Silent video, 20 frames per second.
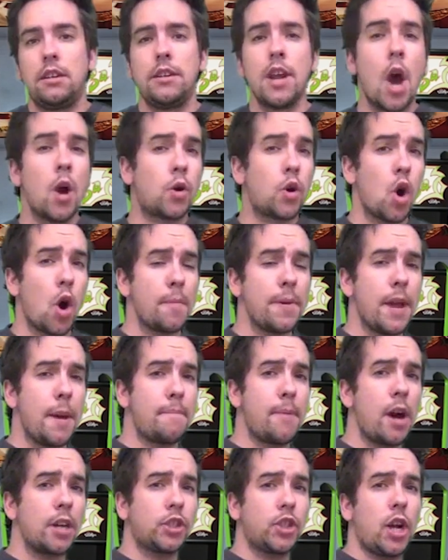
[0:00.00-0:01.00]
No,
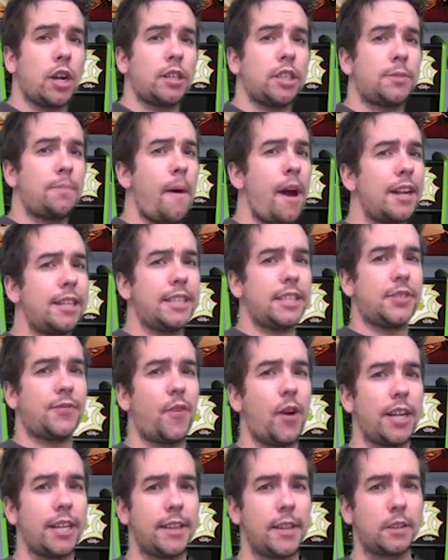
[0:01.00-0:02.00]
Chromium Bug Tracker spotted this
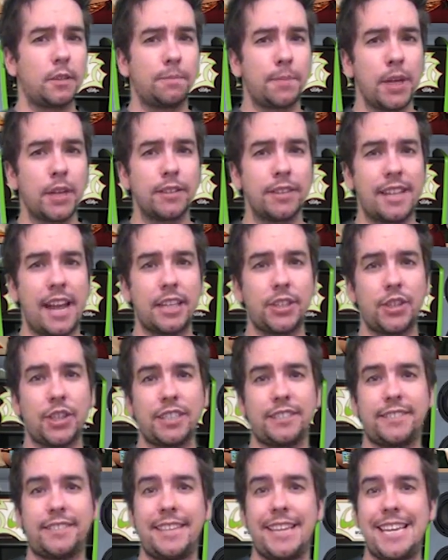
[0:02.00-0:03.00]
funny little build, and as you
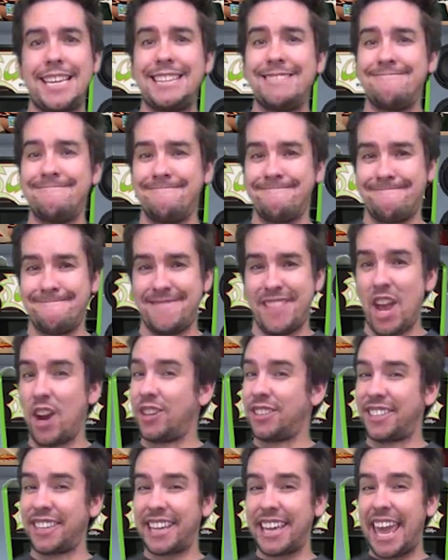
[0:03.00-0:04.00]
can see,
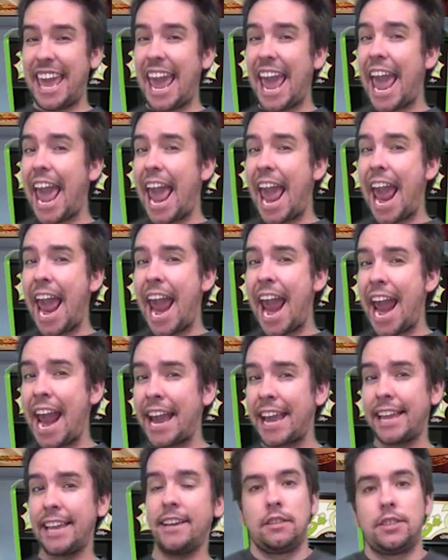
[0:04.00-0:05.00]
there's a
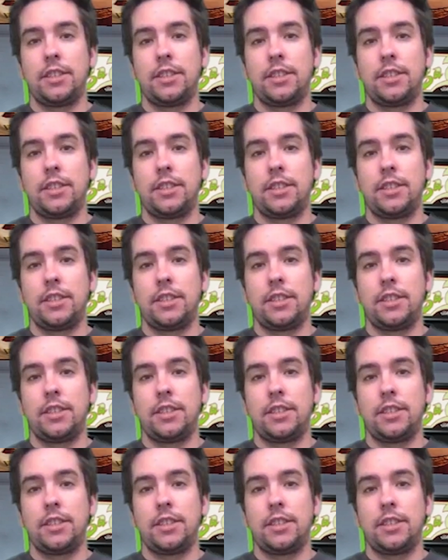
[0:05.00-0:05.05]
K!